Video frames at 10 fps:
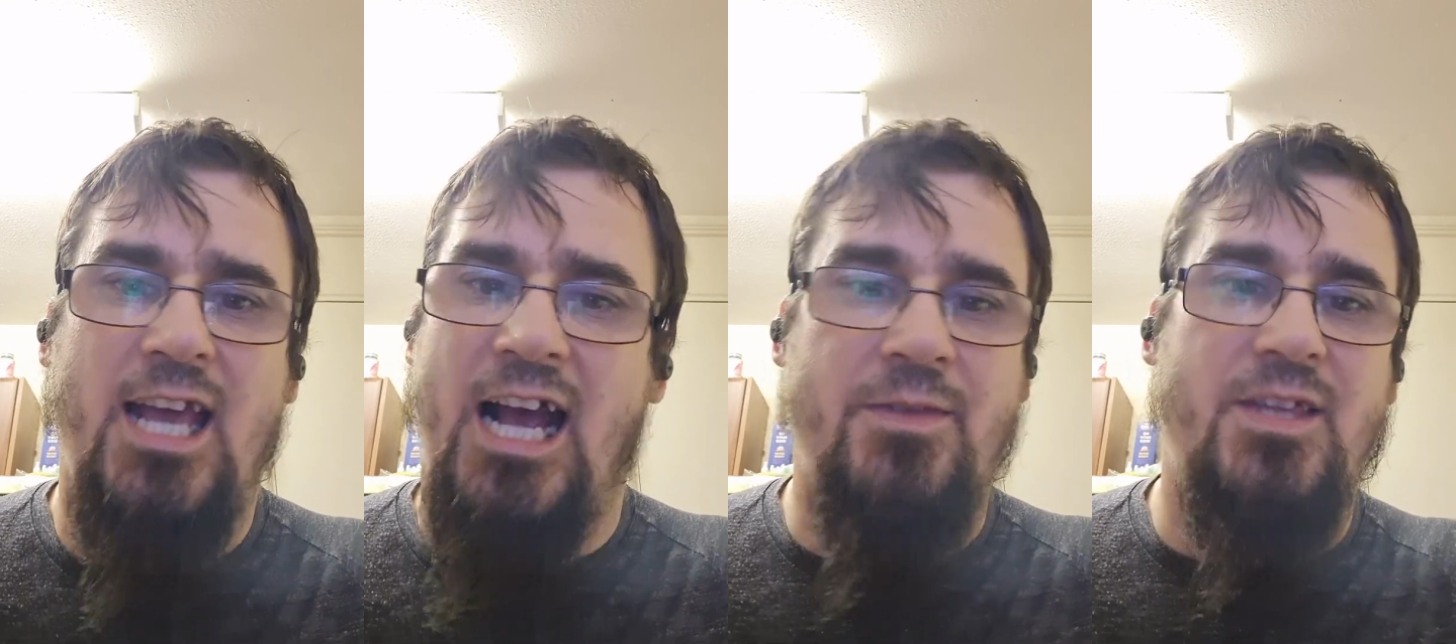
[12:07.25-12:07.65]

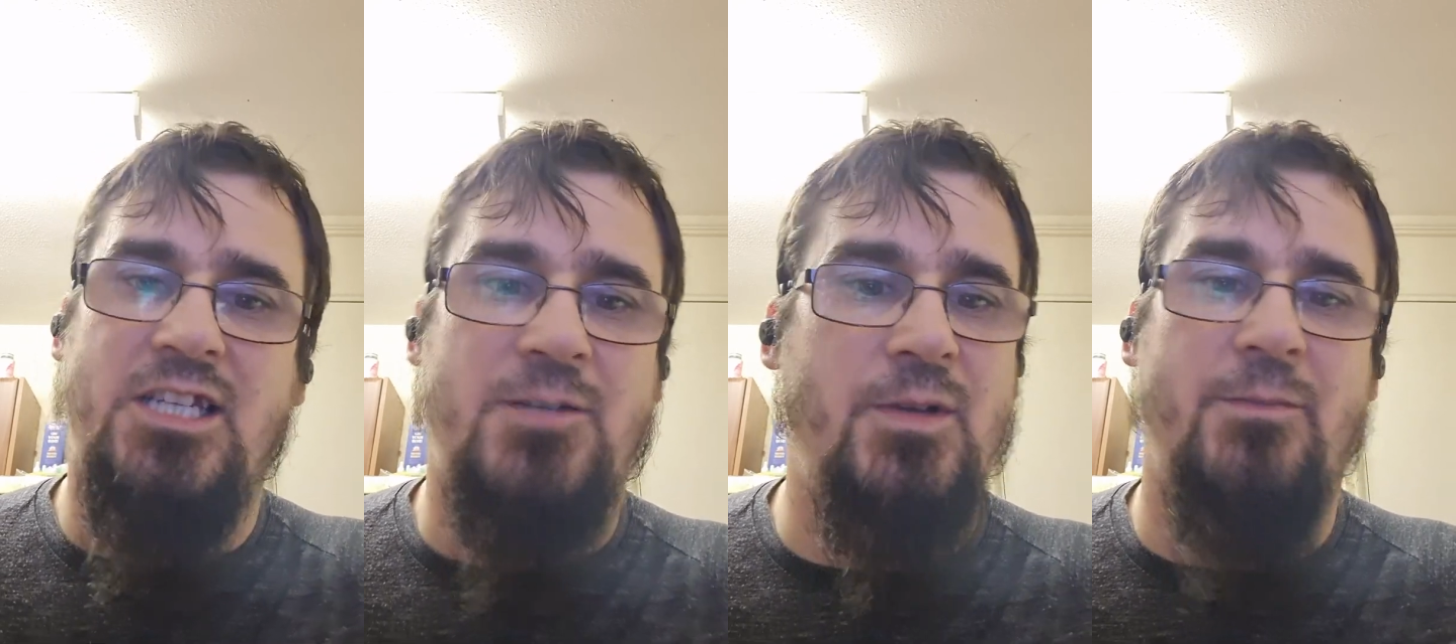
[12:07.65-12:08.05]
and
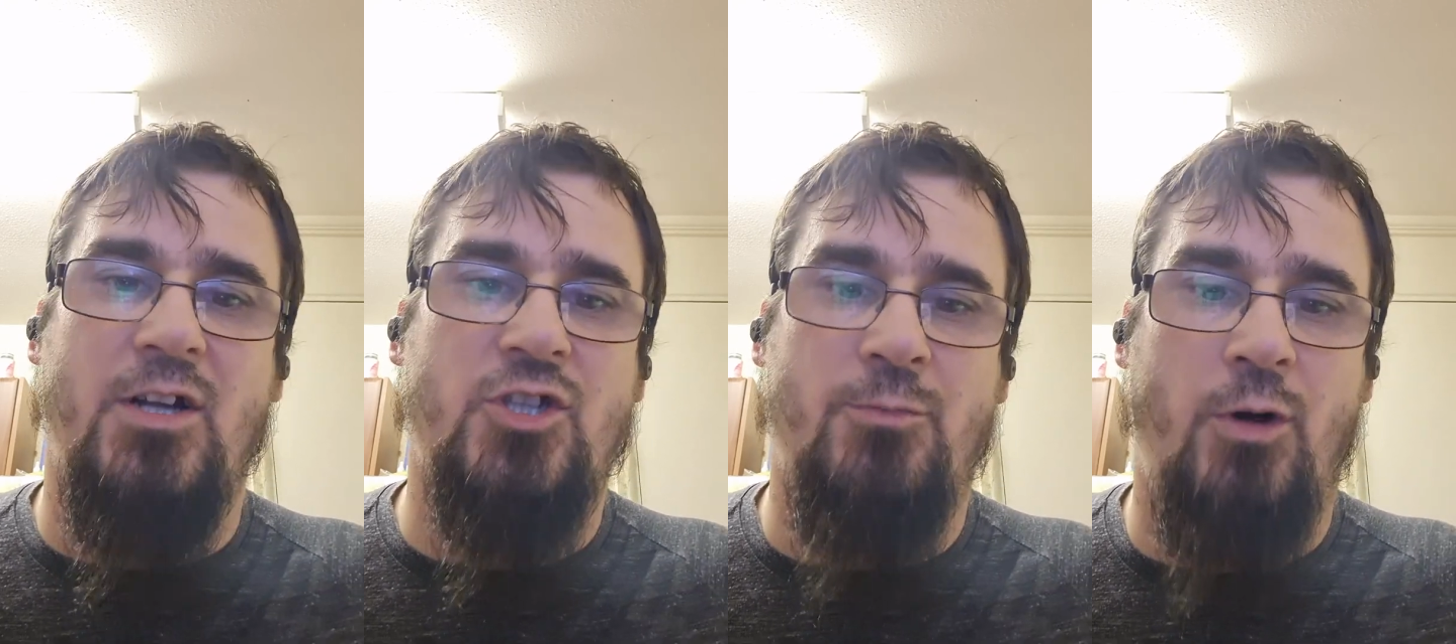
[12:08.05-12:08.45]
this has been
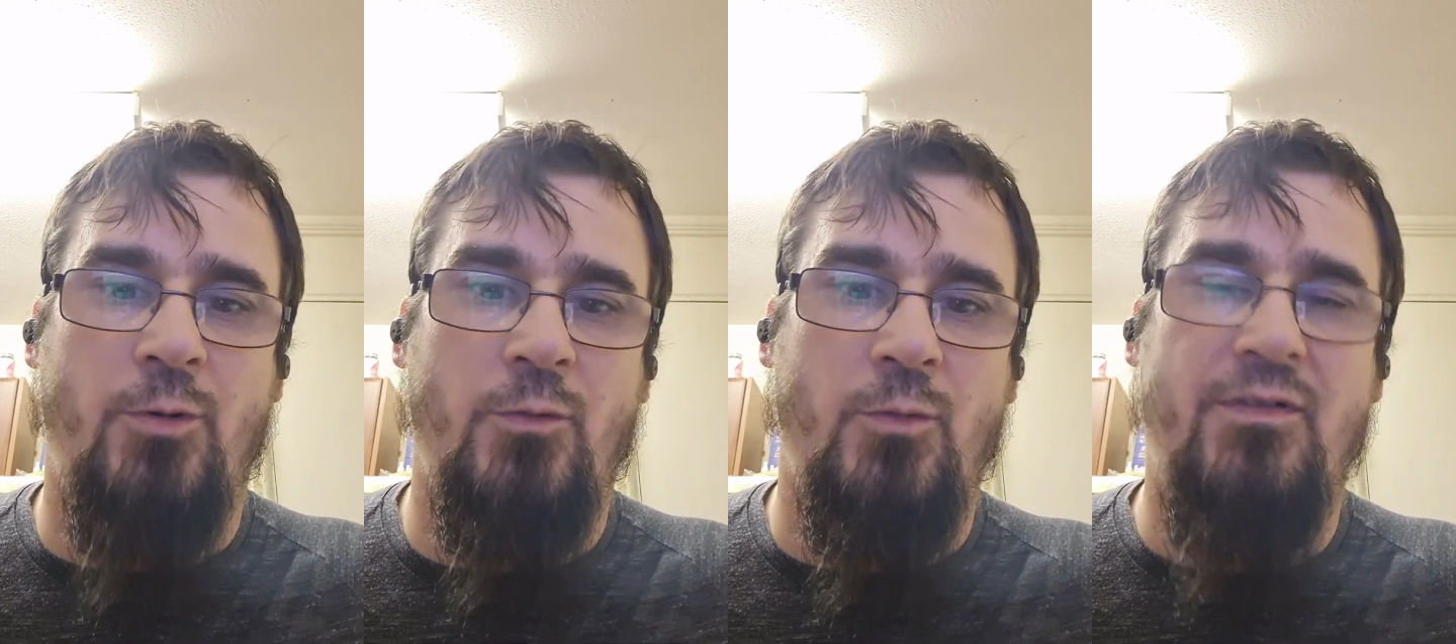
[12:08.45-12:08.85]
much of the
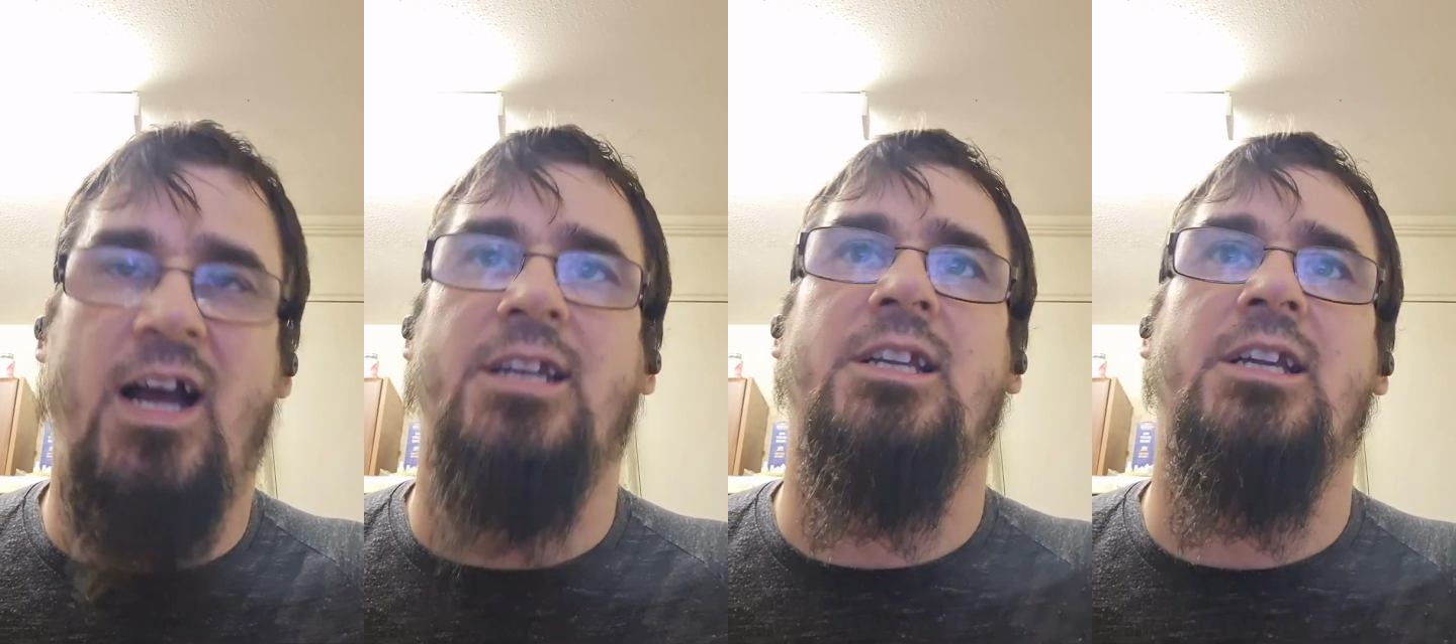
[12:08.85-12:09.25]
problem that we've
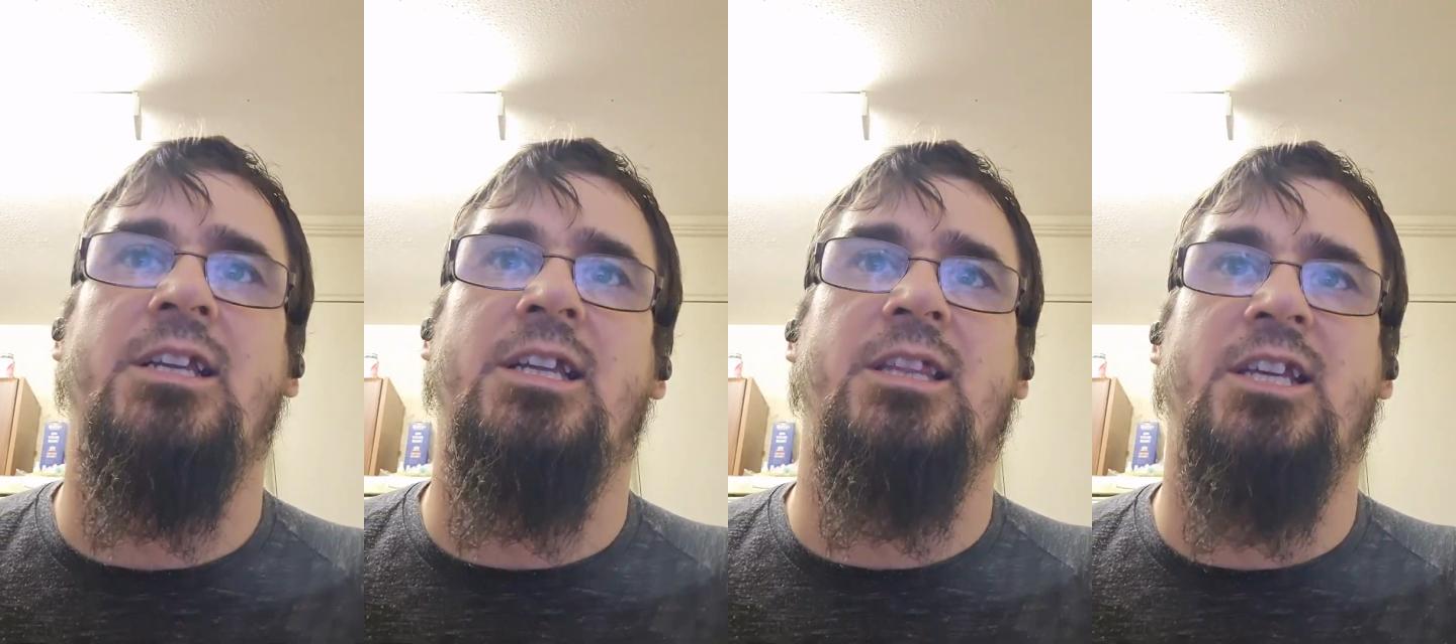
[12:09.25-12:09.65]
had
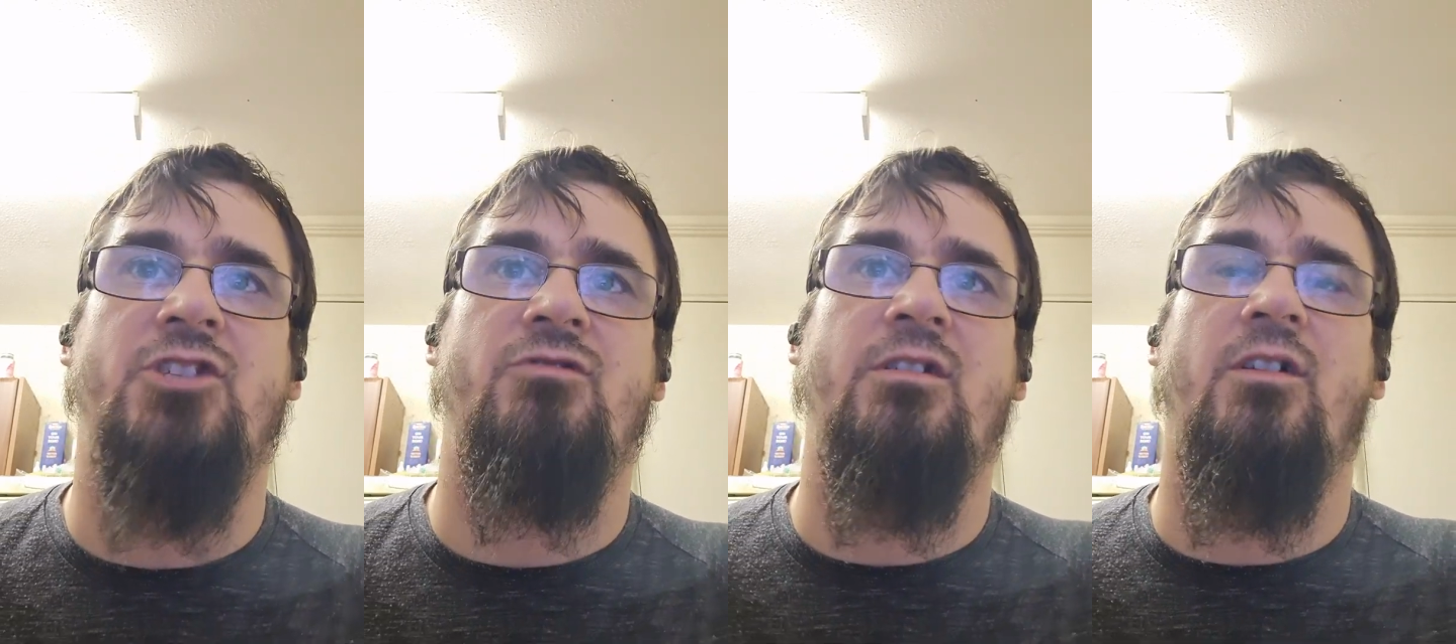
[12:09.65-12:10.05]
in the
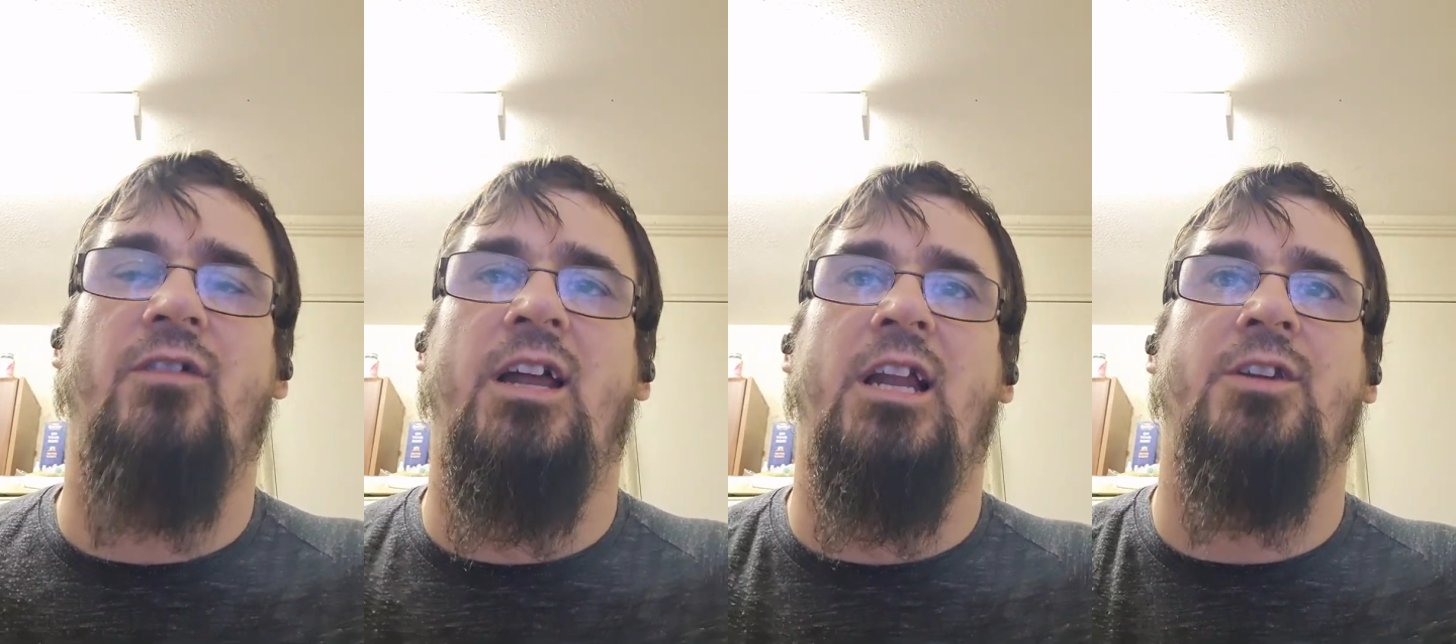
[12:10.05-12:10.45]
history
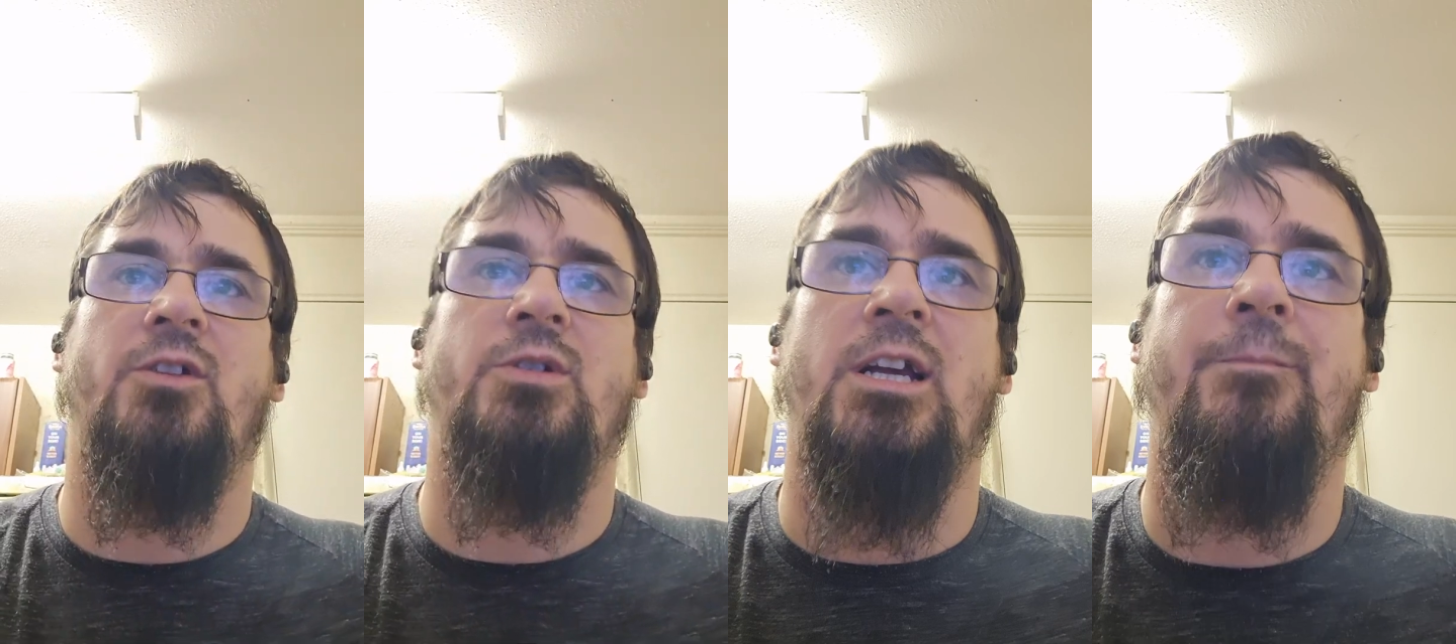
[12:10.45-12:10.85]
of
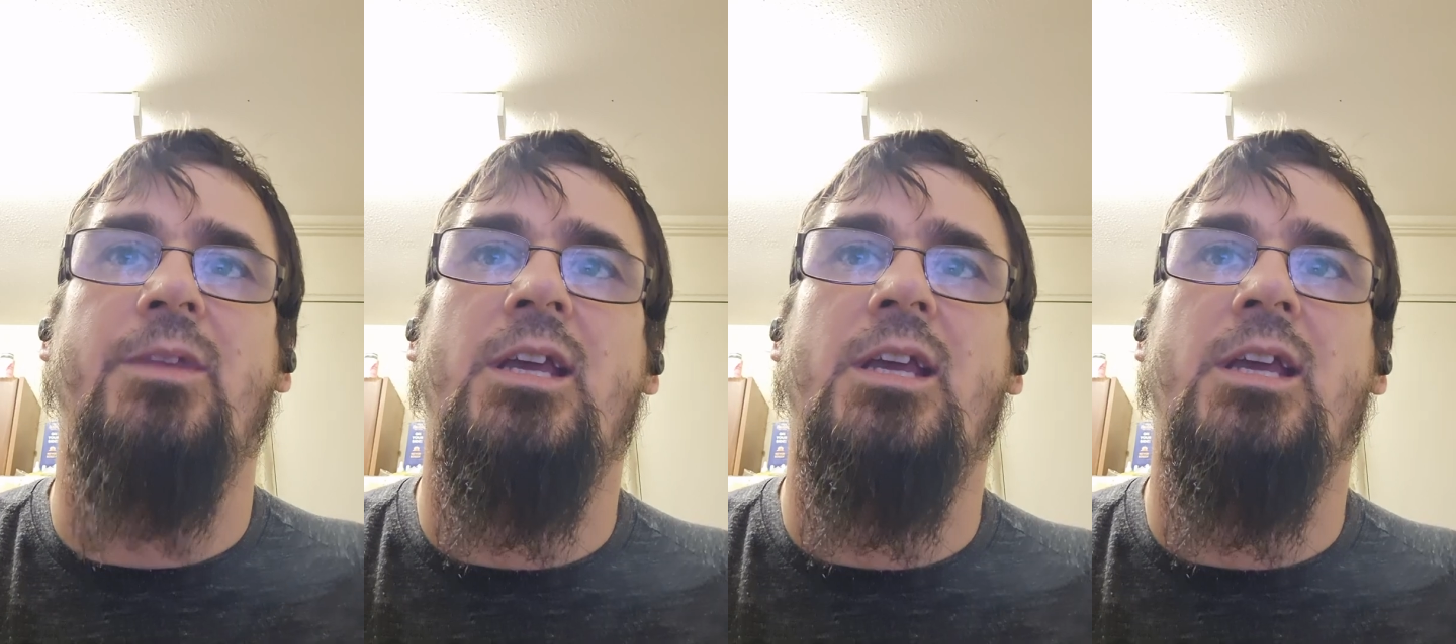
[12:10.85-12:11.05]
Al-Andalus.